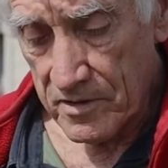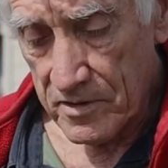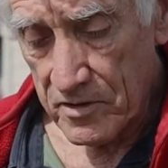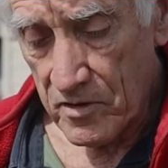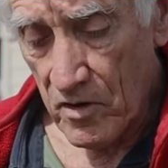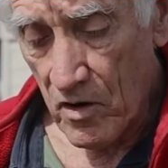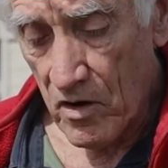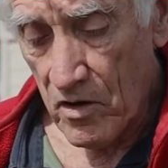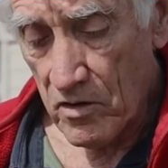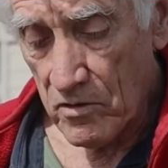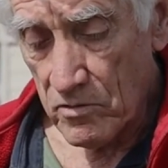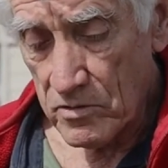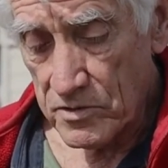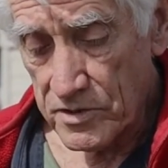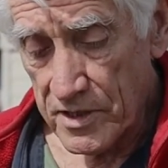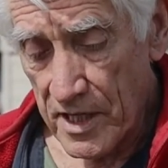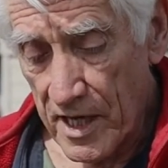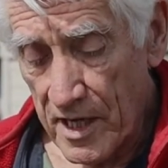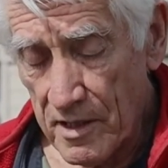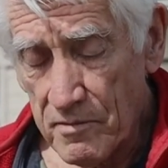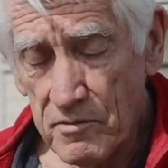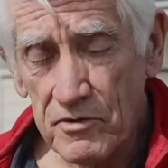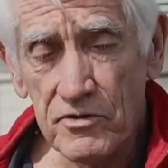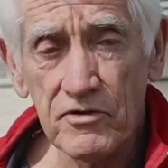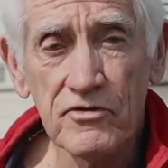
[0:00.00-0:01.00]
Coral was
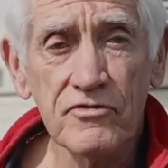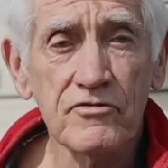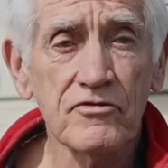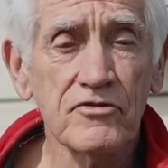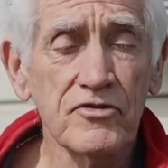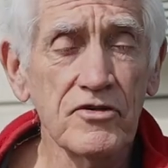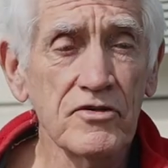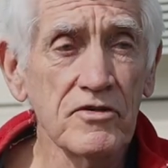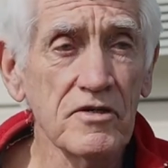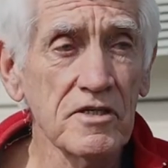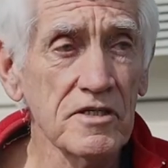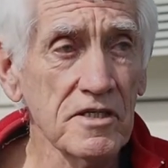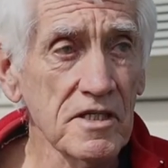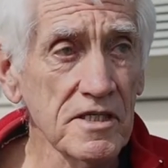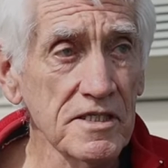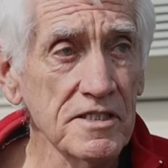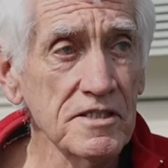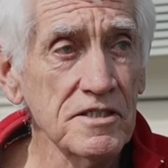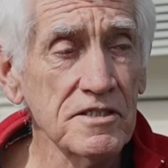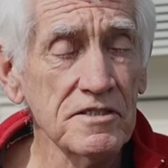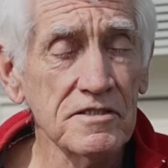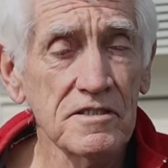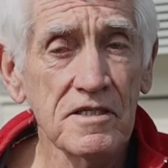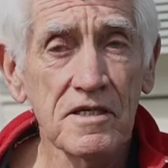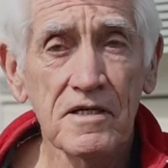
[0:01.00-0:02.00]
home with 2
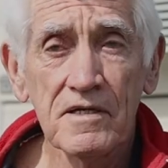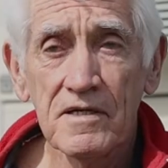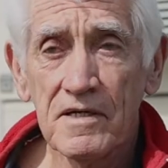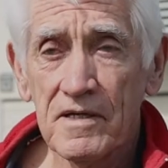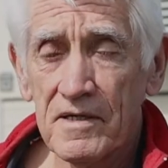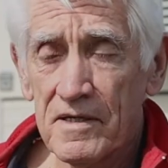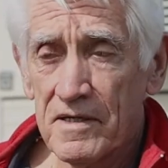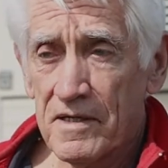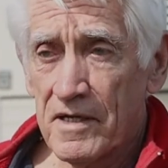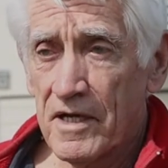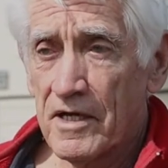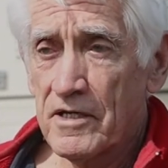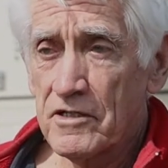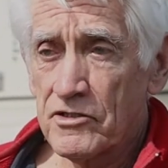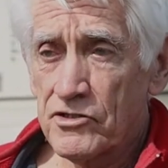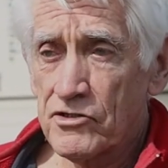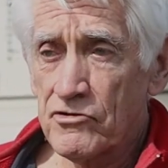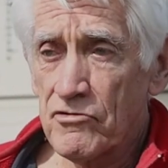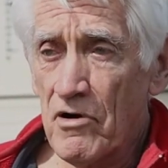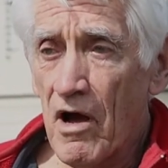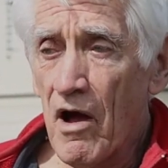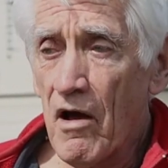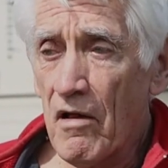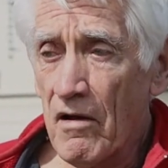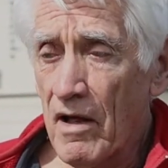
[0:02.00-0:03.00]
littlies in a
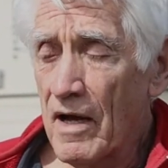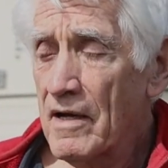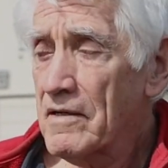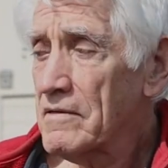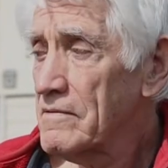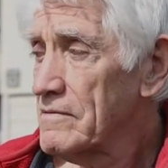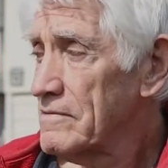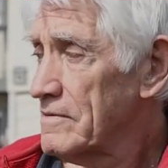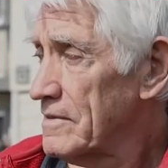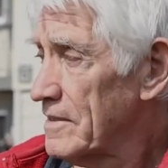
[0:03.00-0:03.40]
stroller.